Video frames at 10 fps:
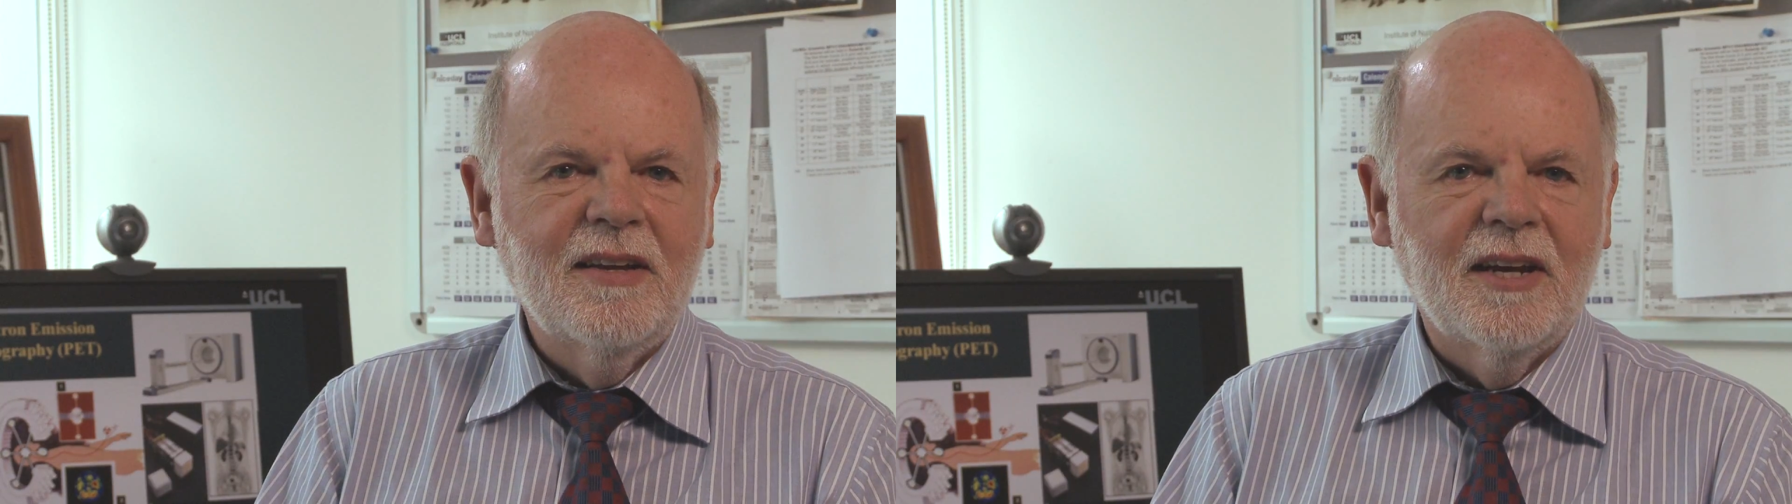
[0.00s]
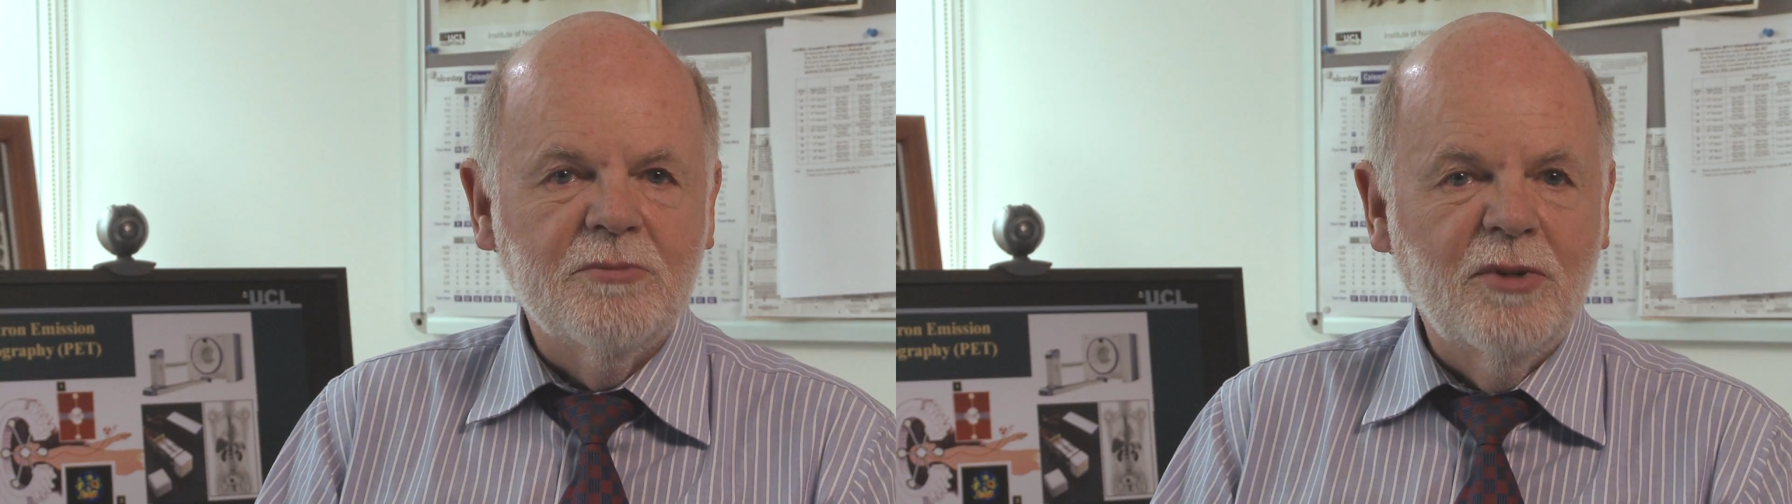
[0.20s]

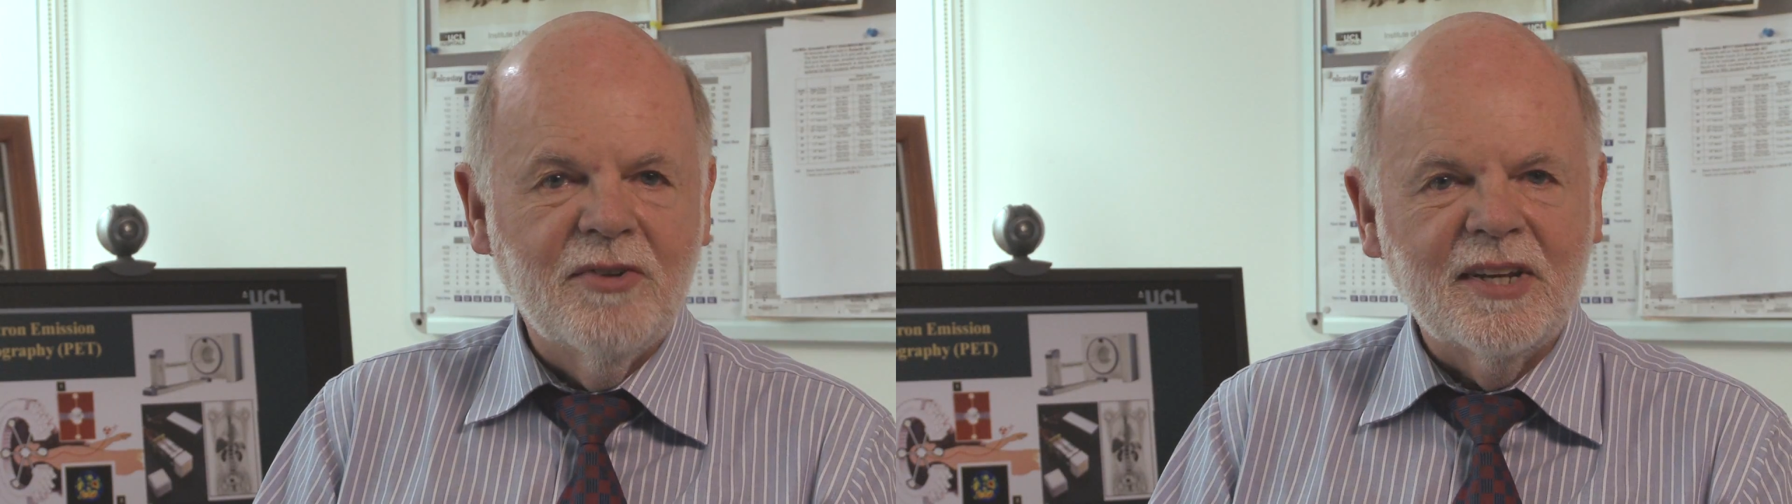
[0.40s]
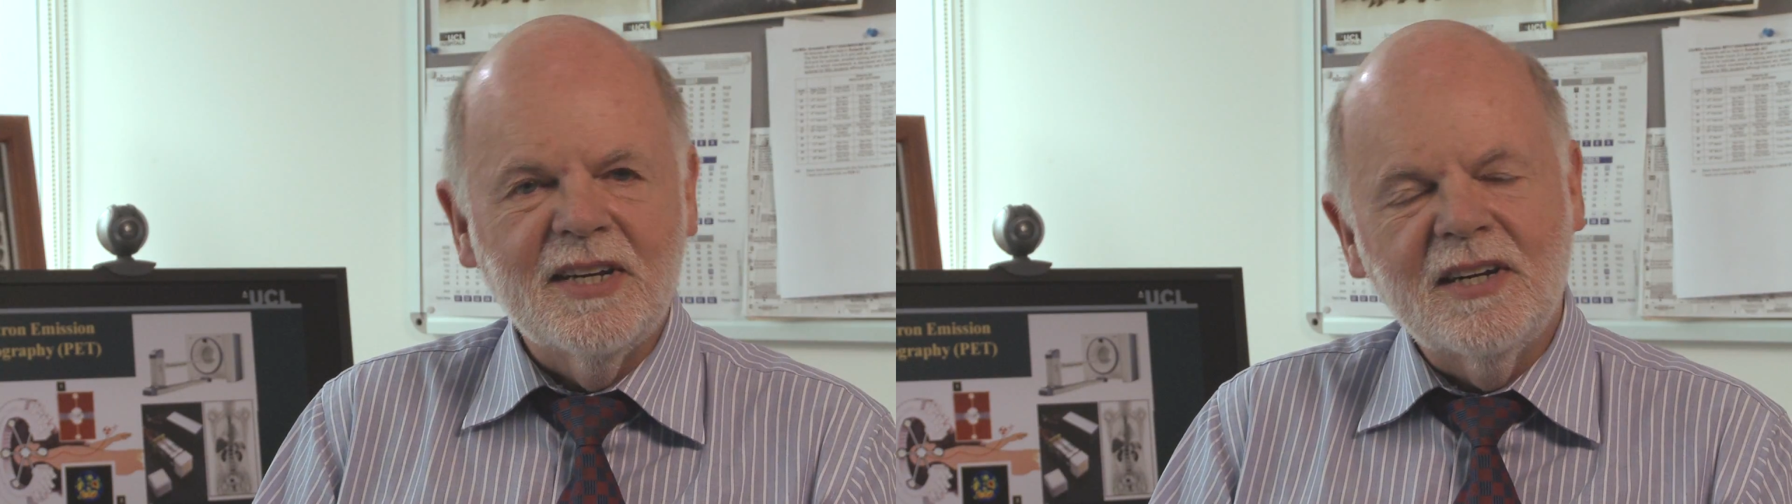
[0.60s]
at a
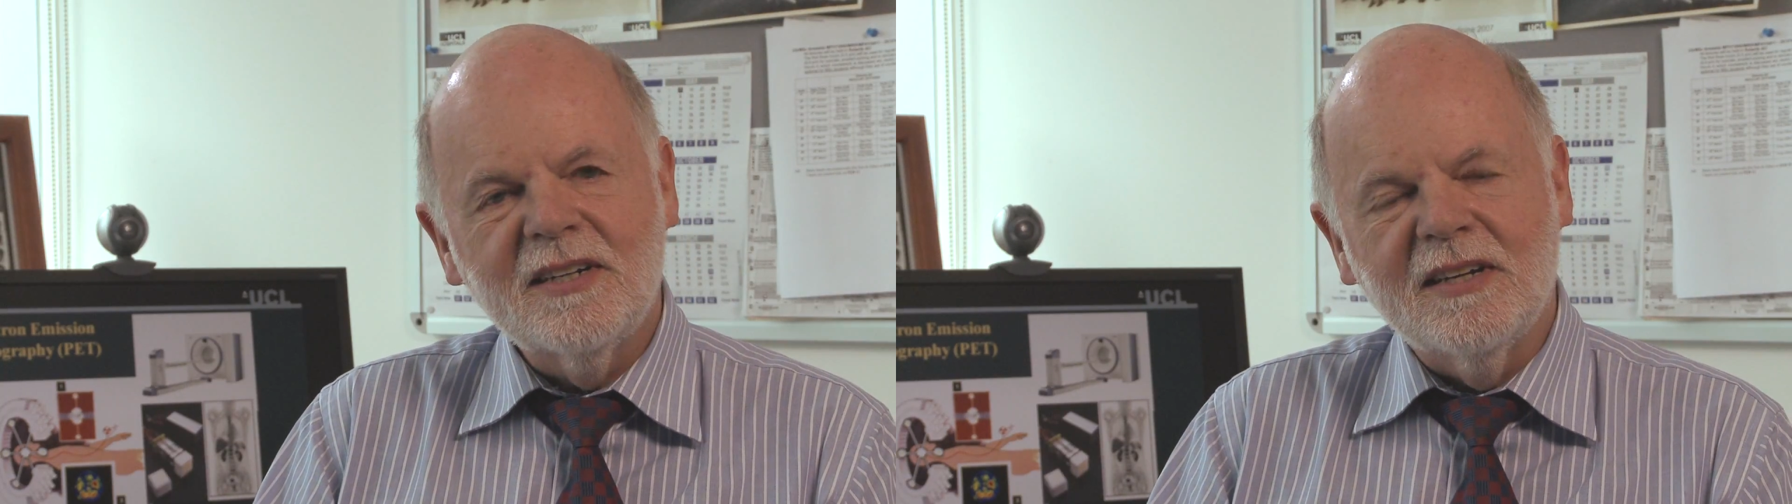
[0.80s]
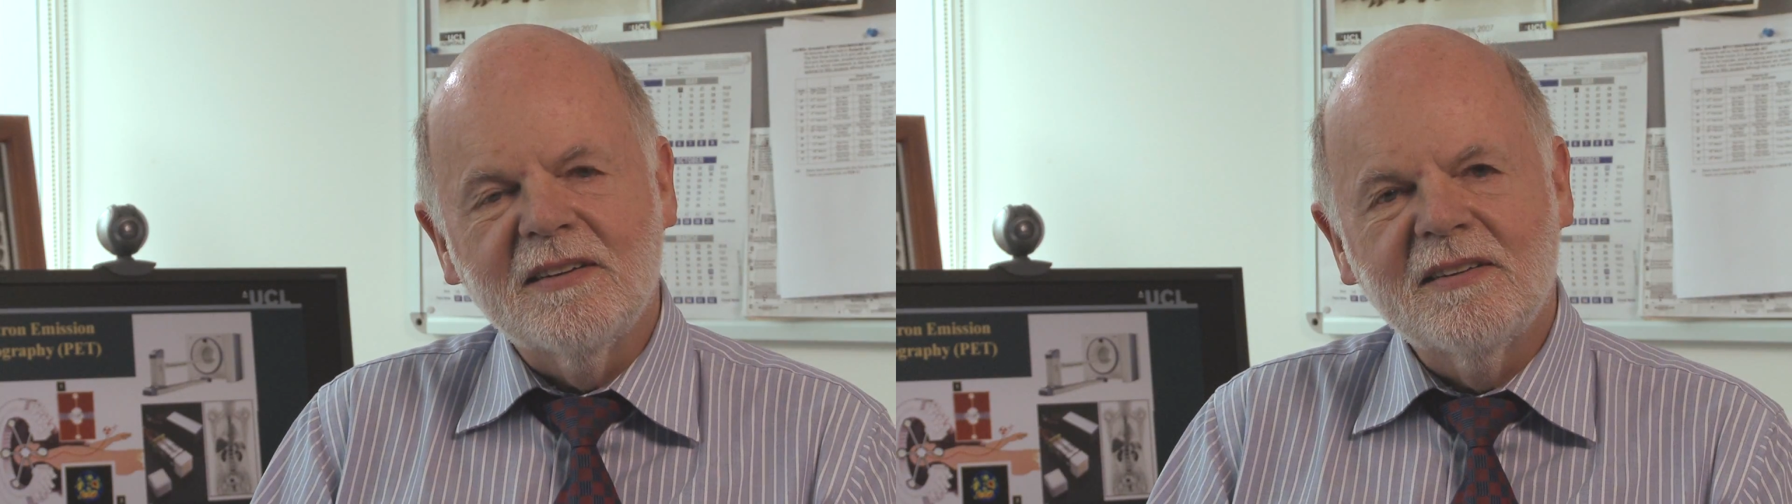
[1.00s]
moving
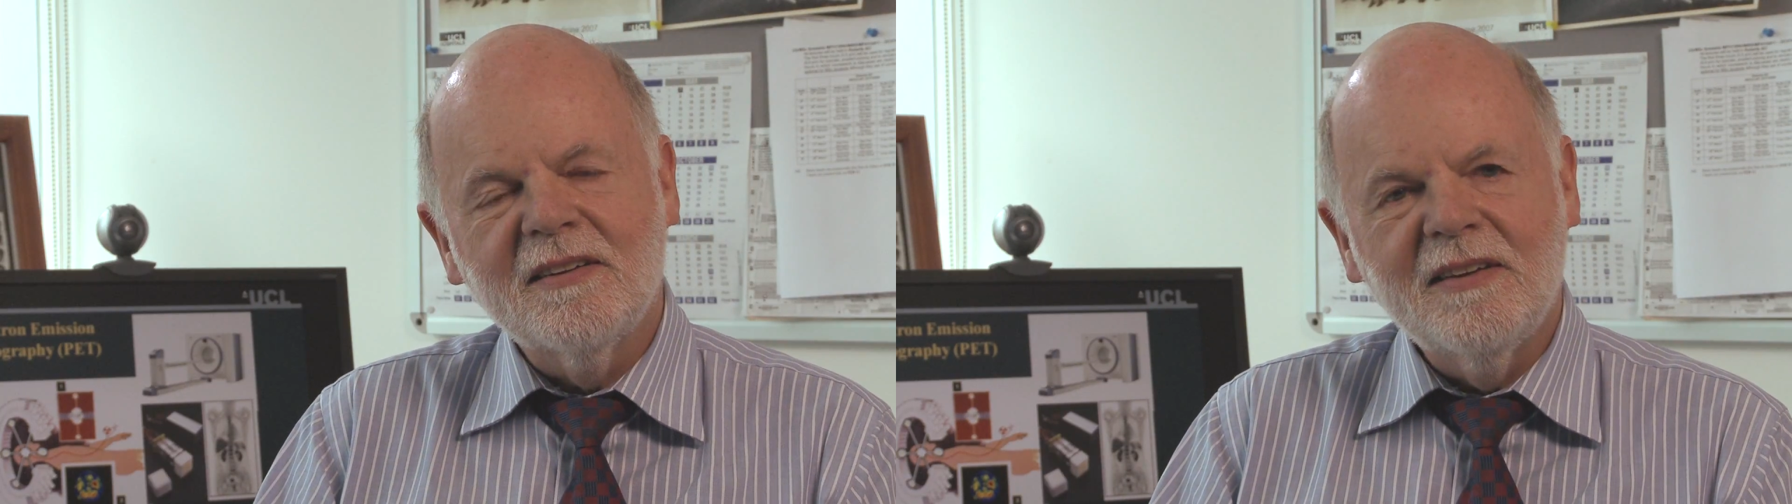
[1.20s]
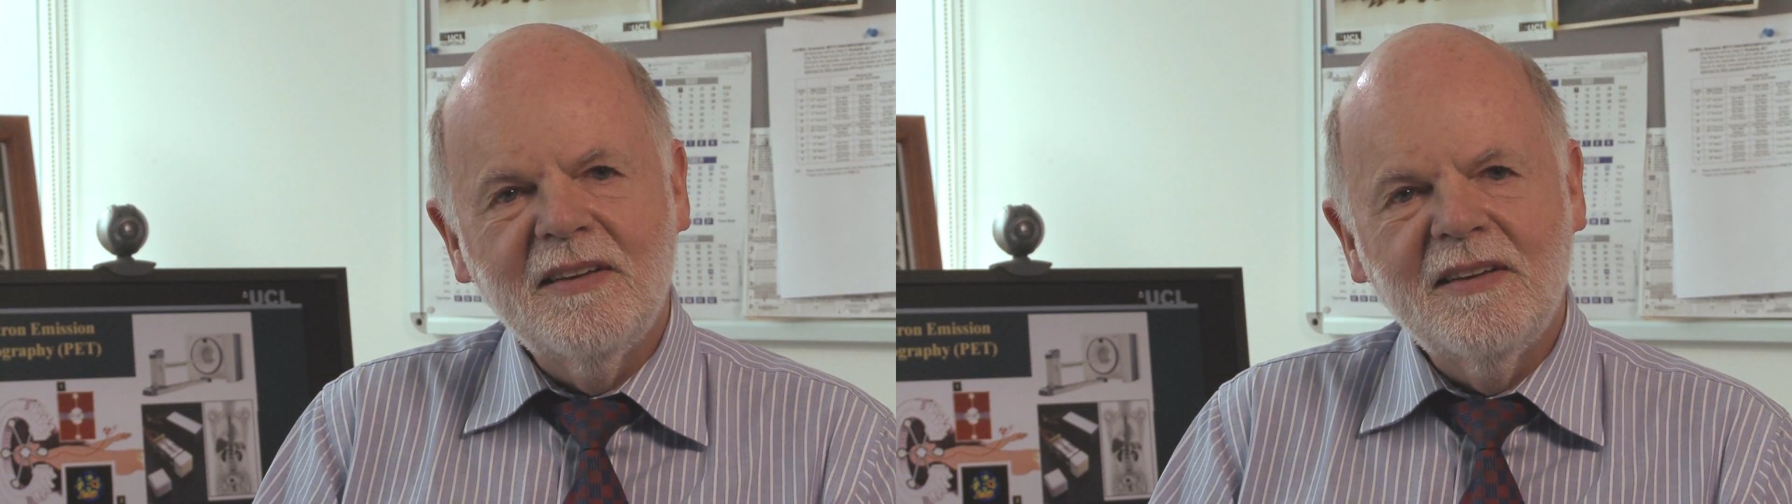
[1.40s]
target.